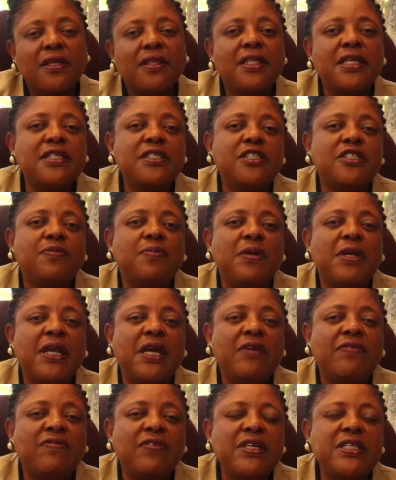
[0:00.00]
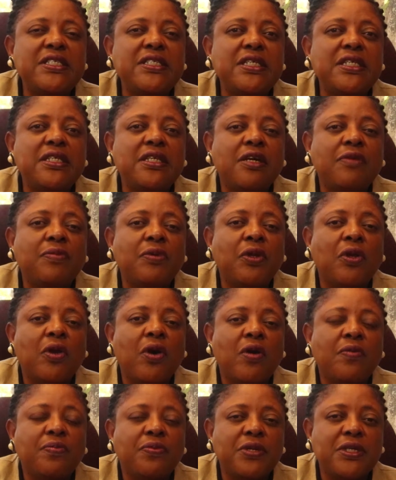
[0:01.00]
This has been a VCW
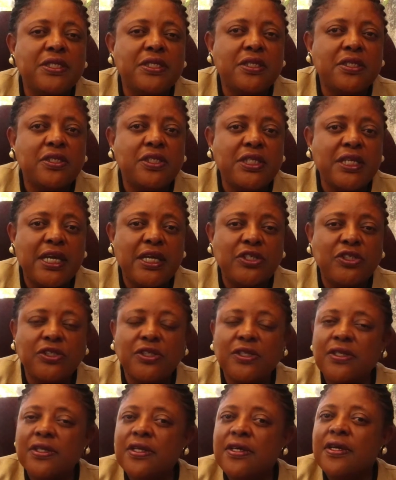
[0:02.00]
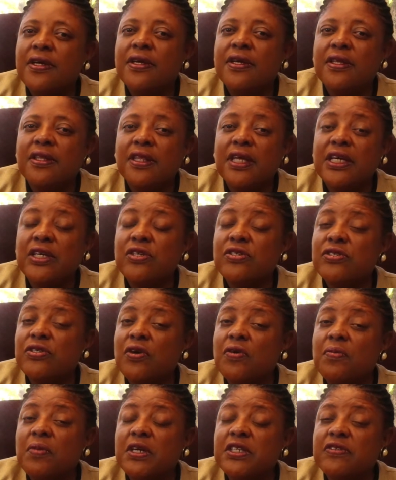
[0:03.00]
Law presentation. Thank you
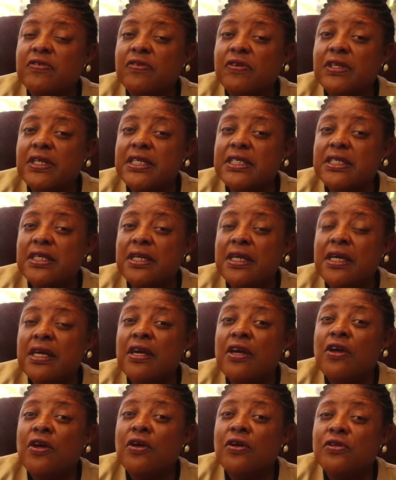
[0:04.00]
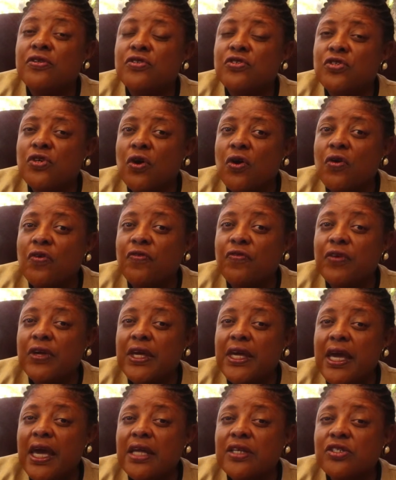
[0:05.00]
so much for listening. Don't
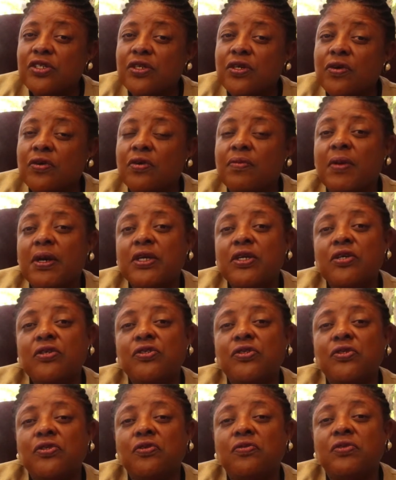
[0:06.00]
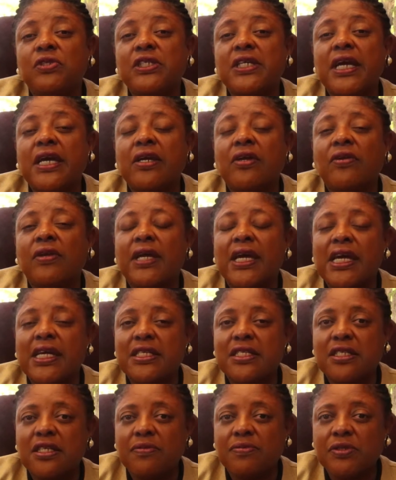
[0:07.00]
forget to go to my YouTube channel
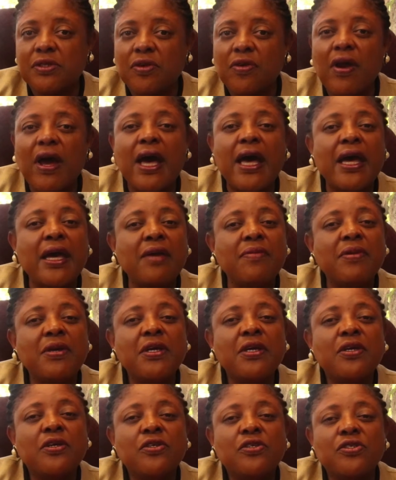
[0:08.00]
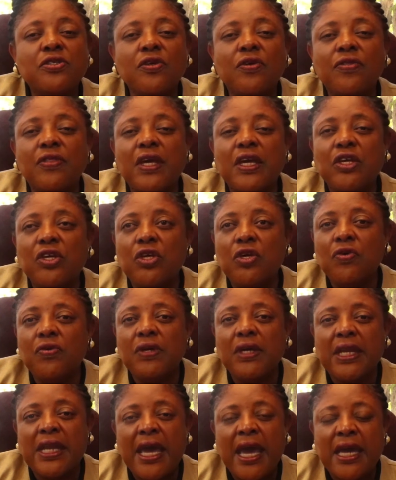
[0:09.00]
and subscribe so that you
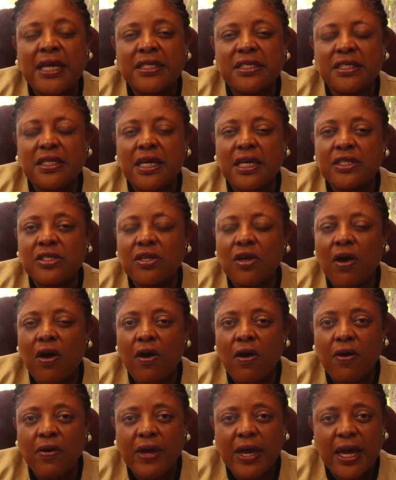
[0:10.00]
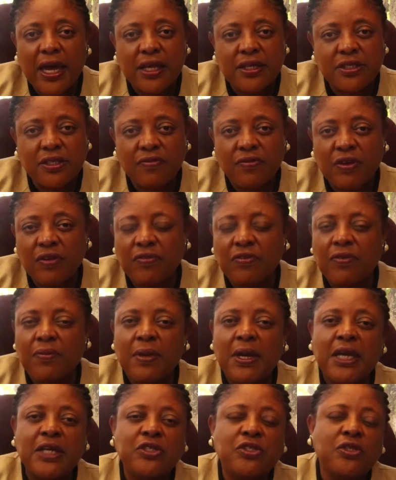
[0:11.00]
can access all kinds of
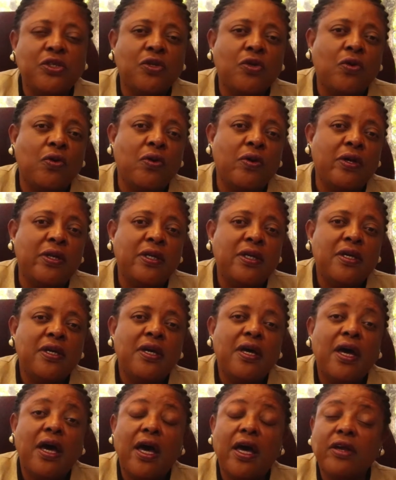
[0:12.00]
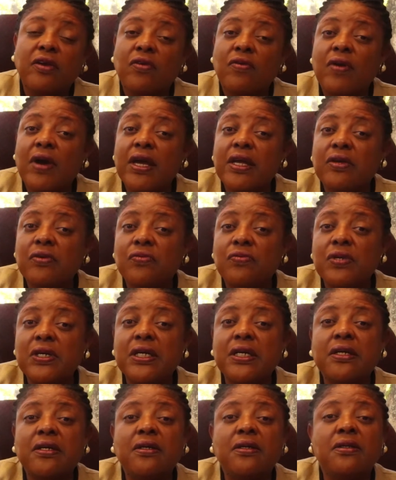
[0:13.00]
information on how to write a
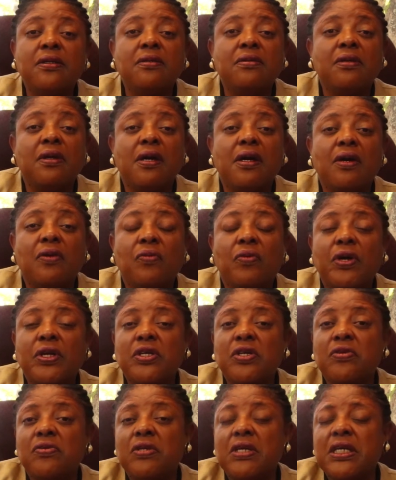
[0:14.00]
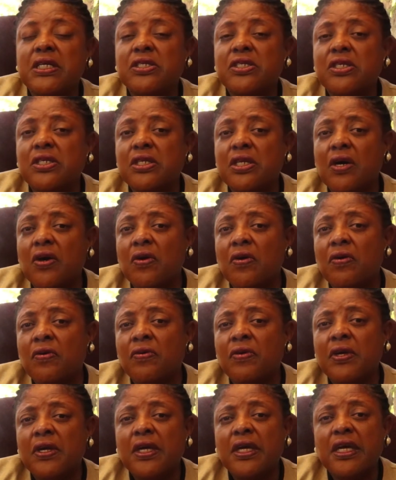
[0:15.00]
will, what do you need to
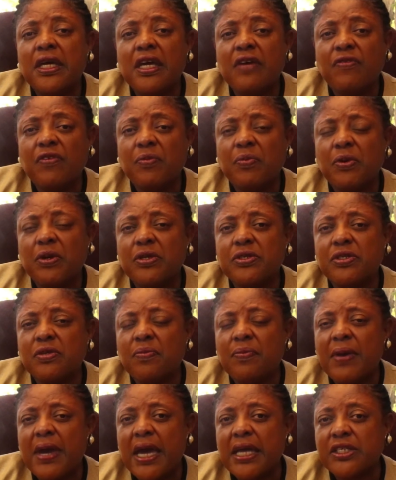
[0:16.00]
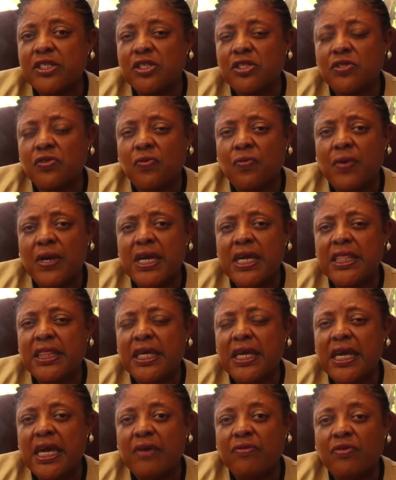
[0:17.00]
know if a person passes away
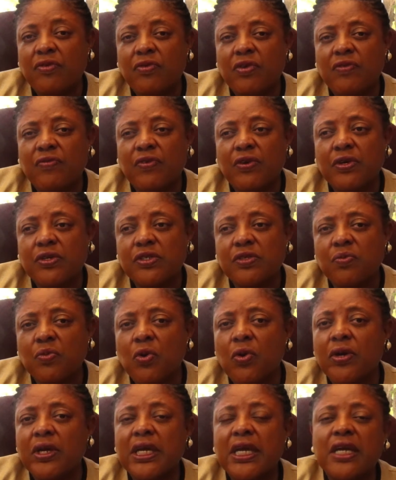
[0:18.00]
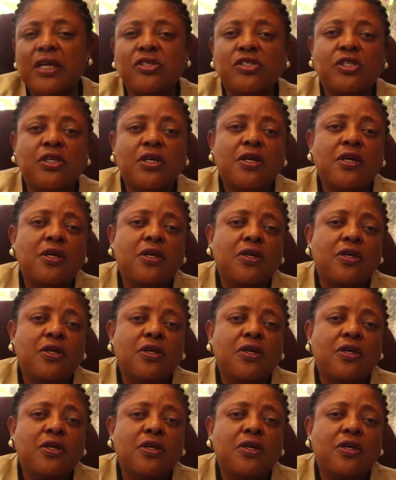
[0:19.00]
and they have a reverse mortgage.